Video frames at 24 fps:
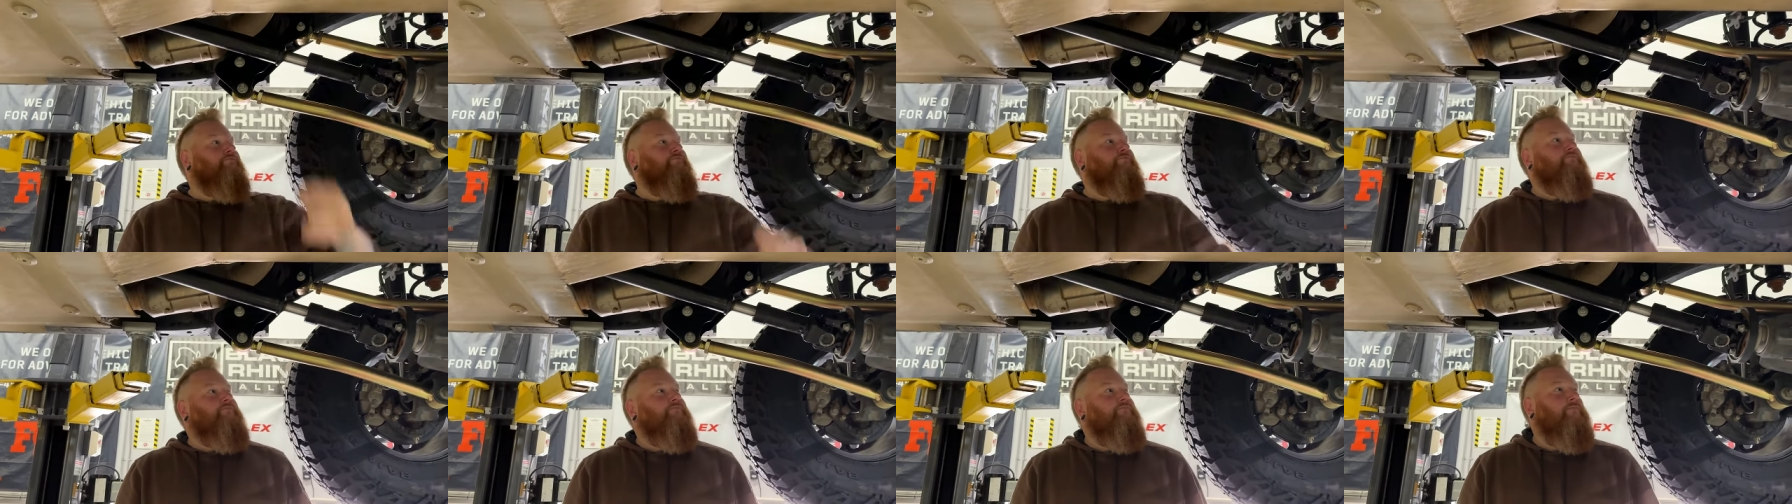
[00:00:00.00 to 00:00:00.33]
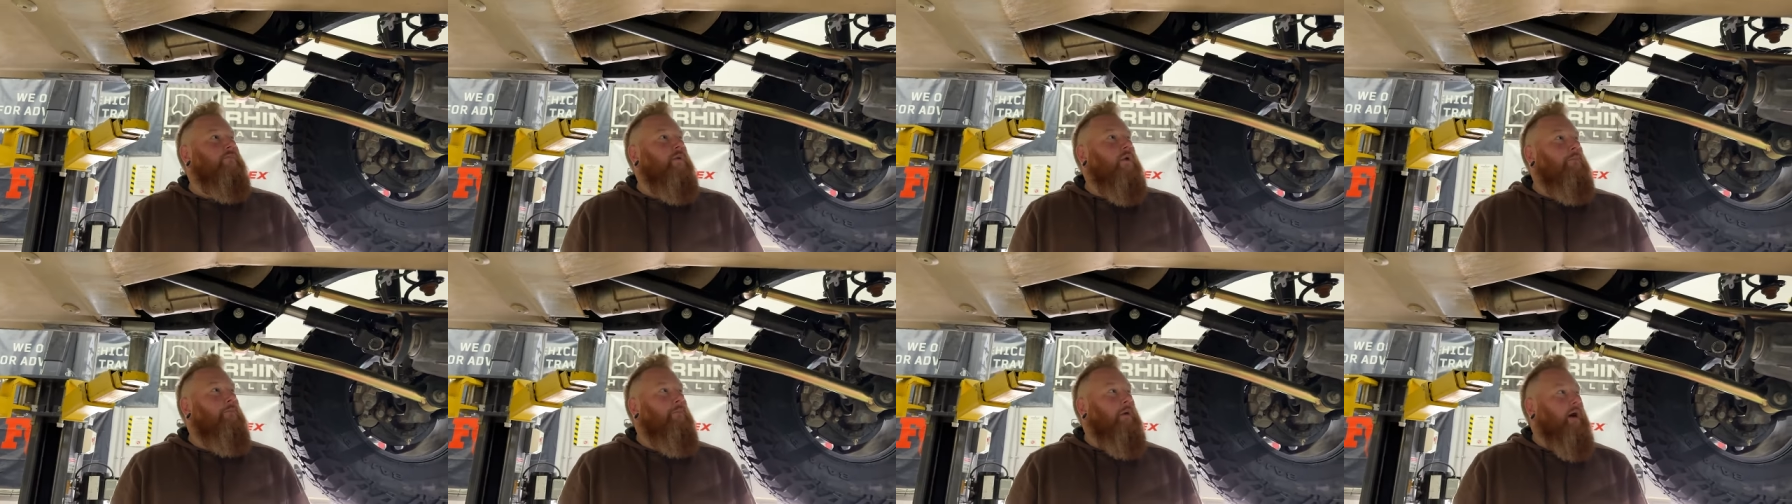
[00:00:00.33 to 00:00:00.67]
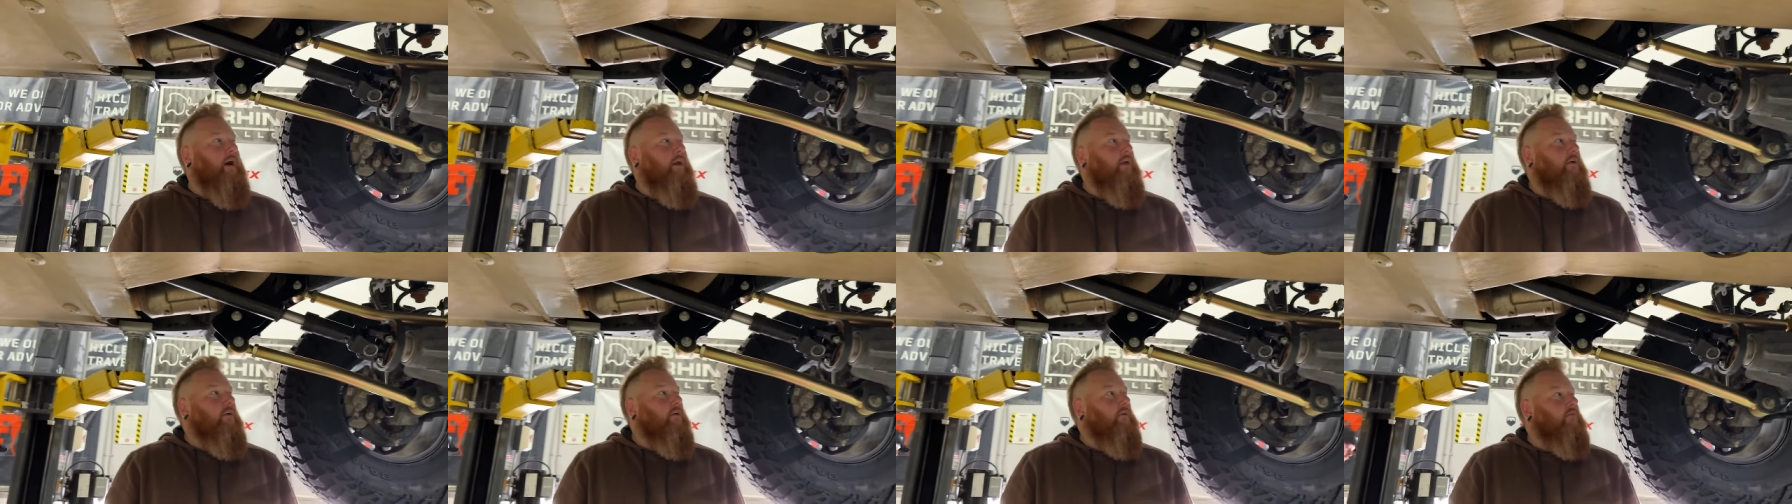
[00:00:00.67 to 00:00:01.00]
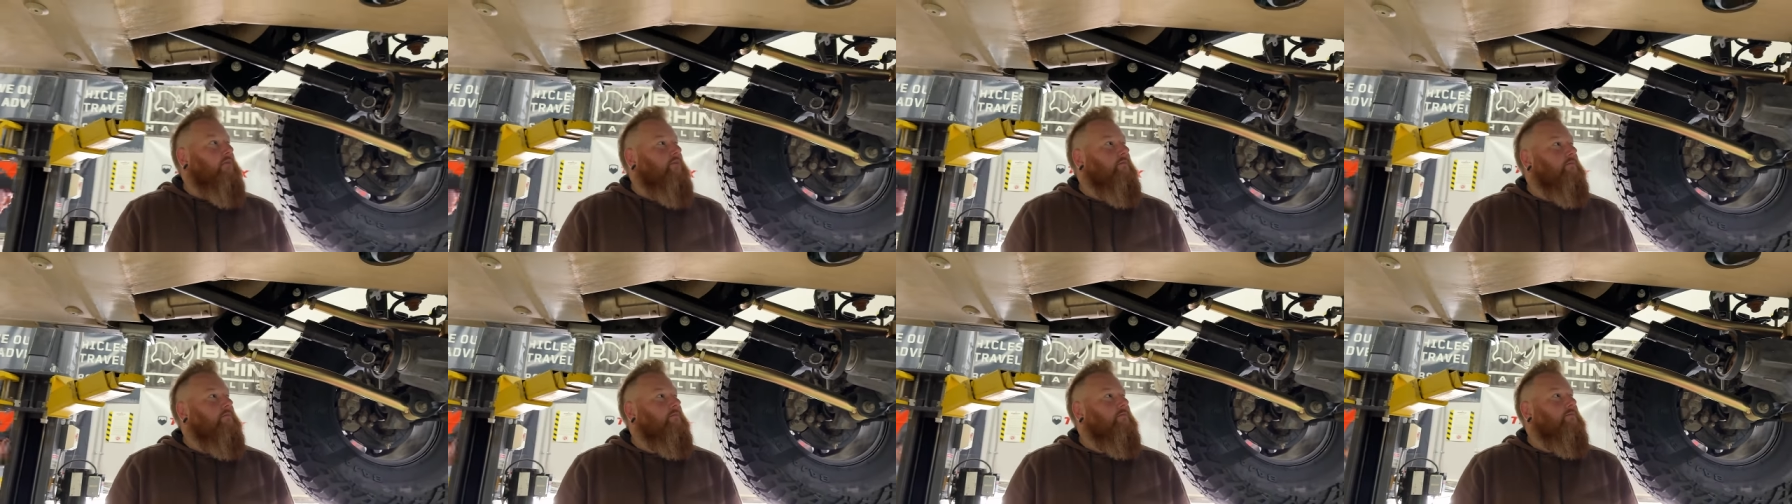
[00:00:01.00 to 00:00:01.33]
is but, that a
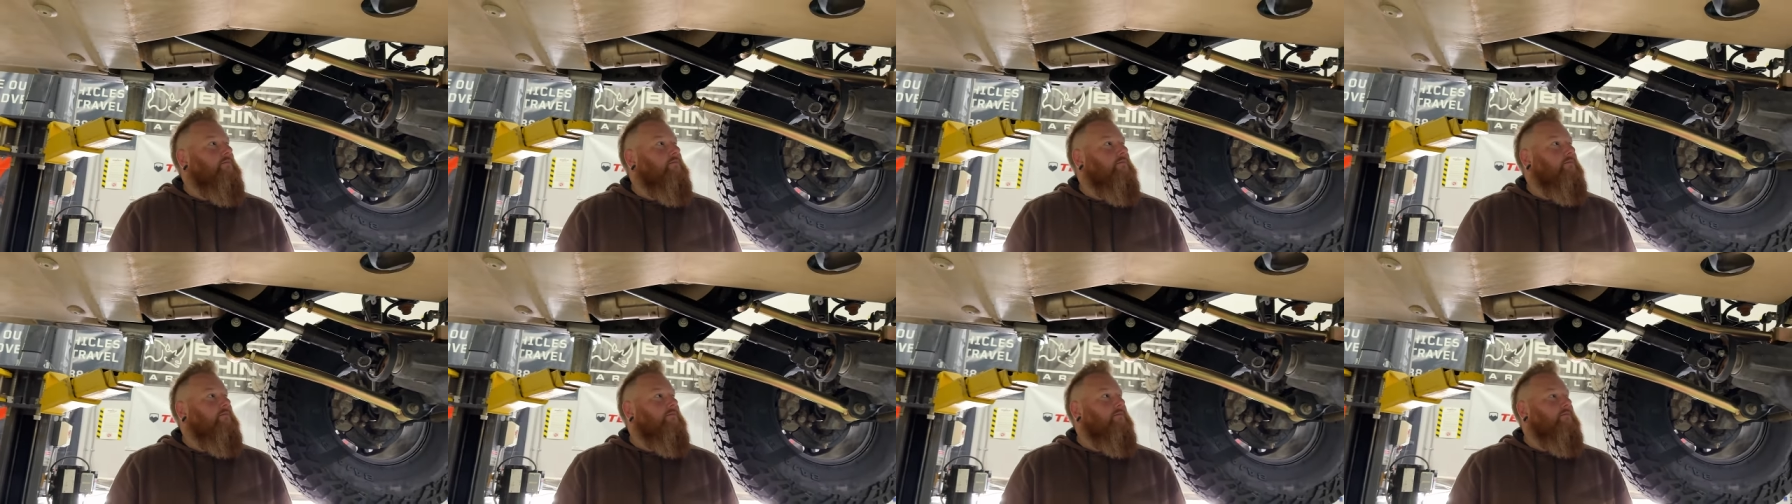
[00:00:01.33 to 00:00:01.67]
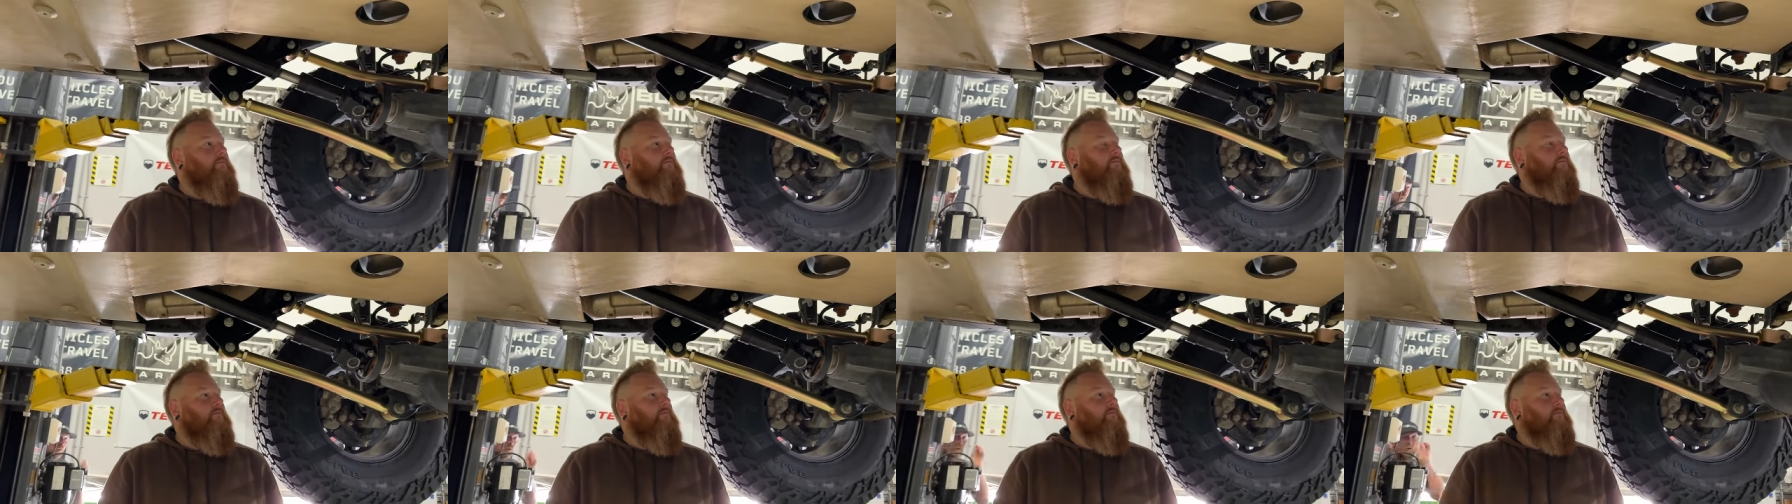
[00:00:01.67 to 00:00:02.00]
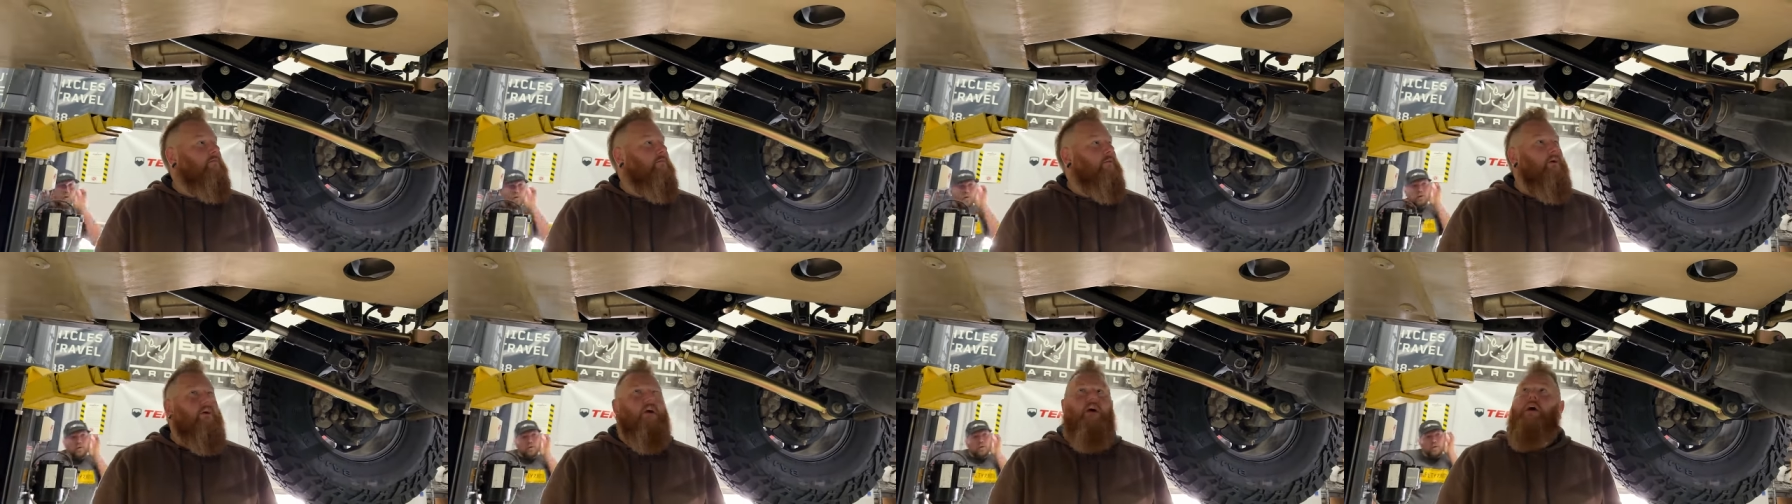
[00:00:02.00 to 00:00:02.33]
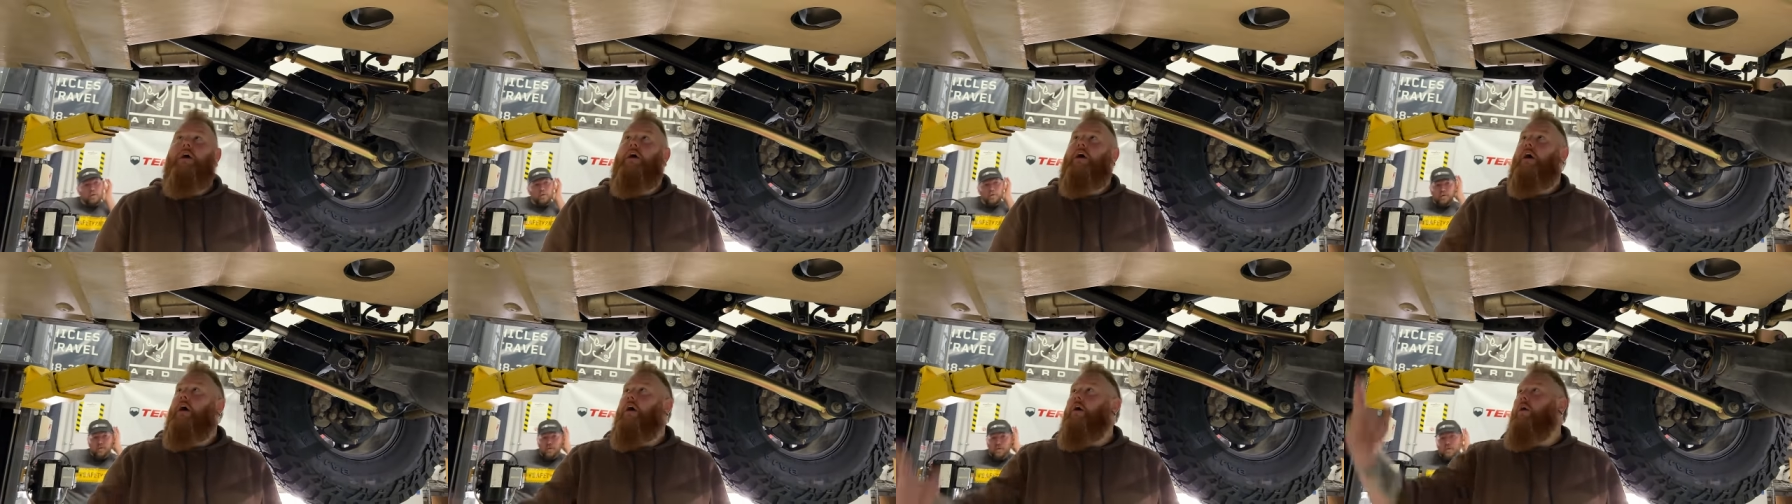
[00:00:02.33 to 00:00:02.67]
is it a double cardan
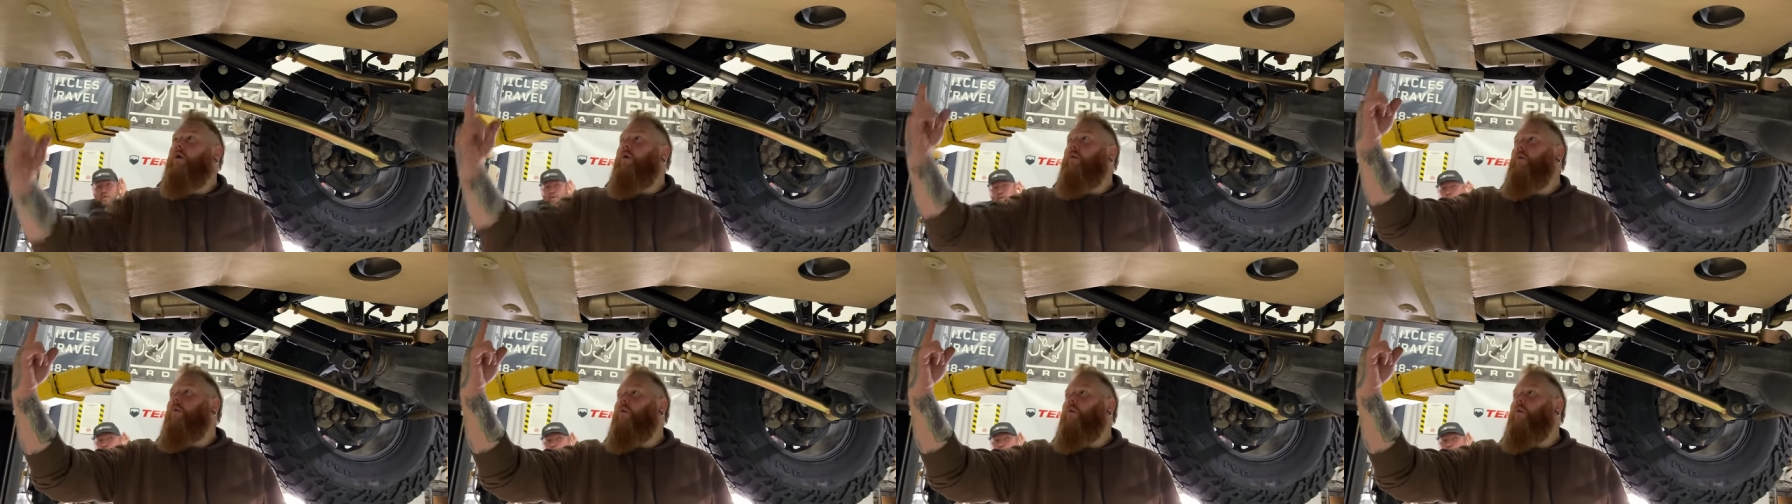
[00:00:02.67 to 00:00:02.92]
joint?